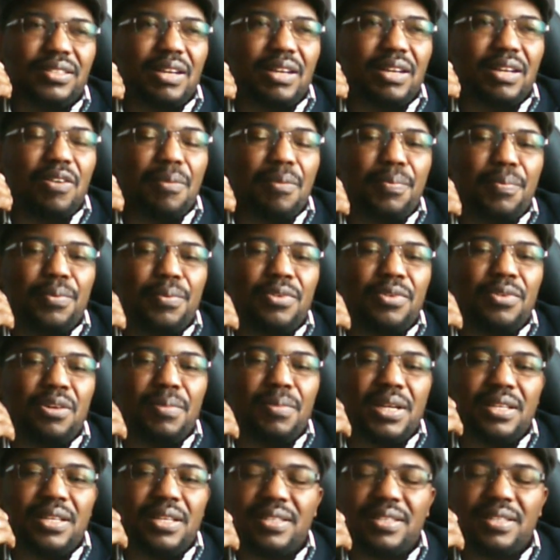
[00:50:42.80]
our people
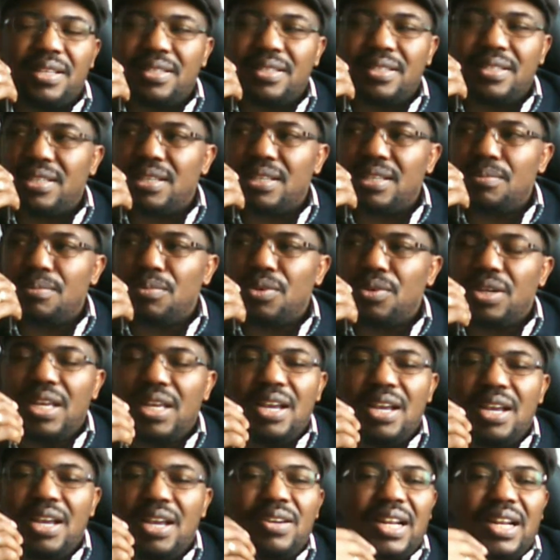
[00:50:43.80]
normally says in Igbo,
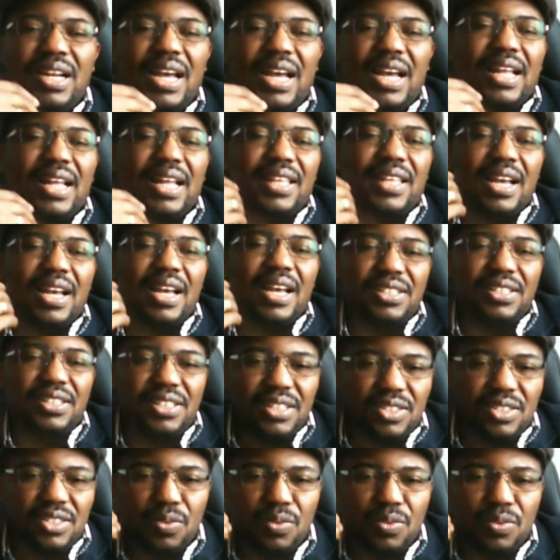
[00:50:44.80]
"Eguna na
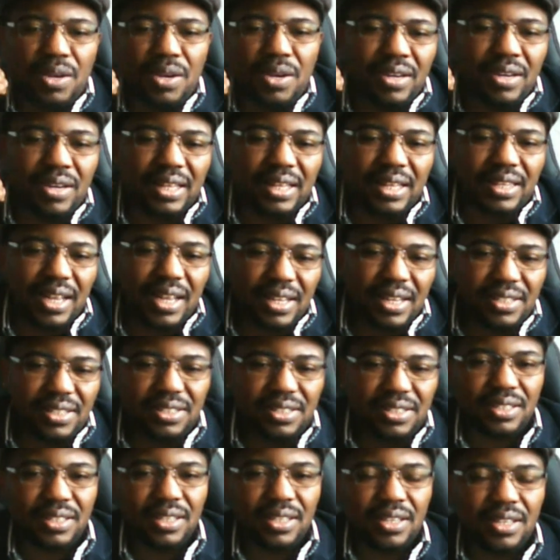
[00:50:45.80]
ataji, so we're gonna
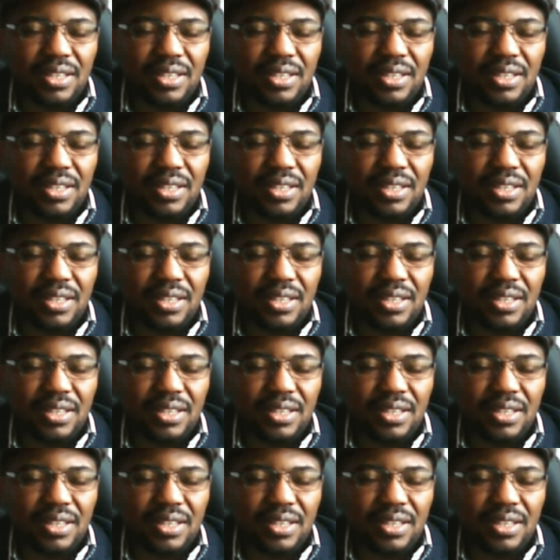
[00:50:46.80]
ataji."